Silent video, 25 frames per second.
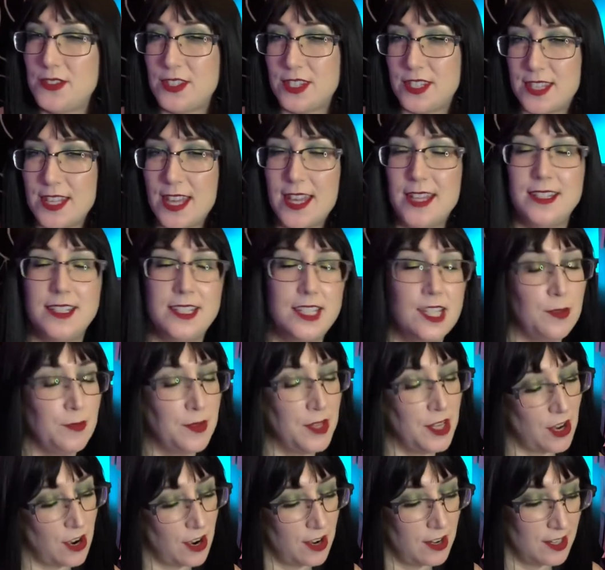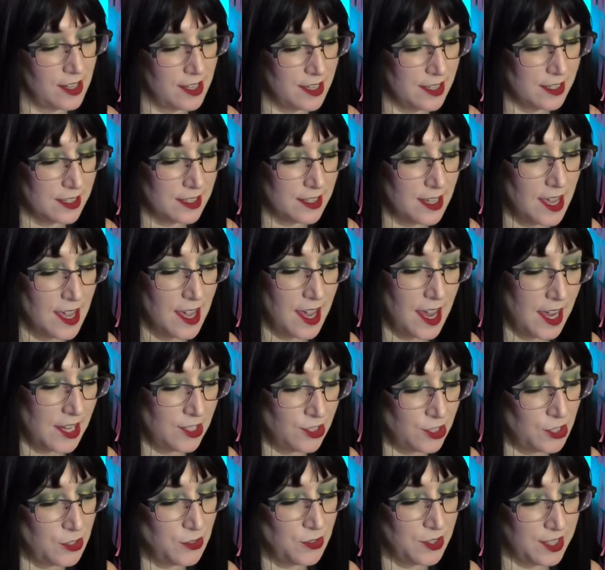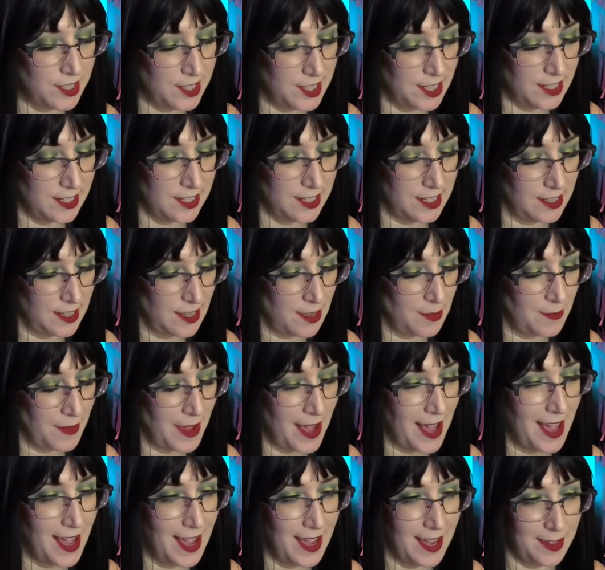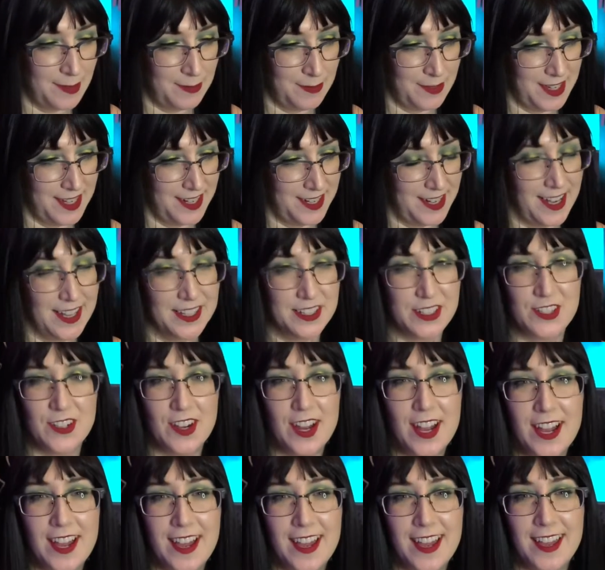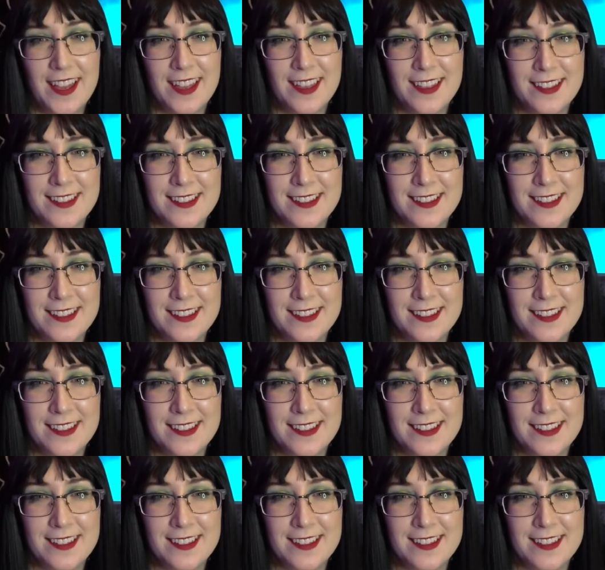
set TBR lists and do you stick to them? I mean, I try.